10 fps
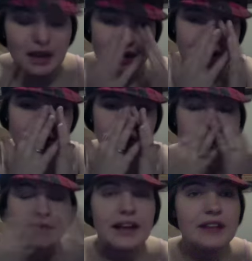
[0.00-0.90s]
and it
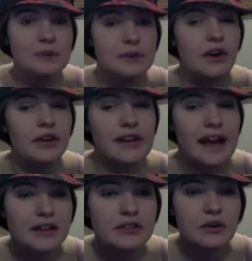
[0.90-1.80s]
sort of gets rid of all the
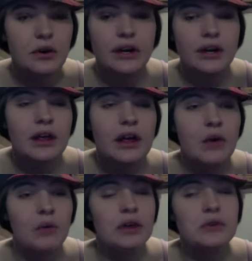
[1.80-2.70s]
extra oil
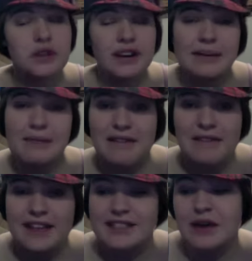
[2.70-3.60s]
without drying my
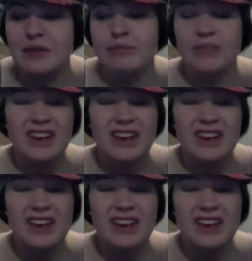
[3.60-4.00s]
face out.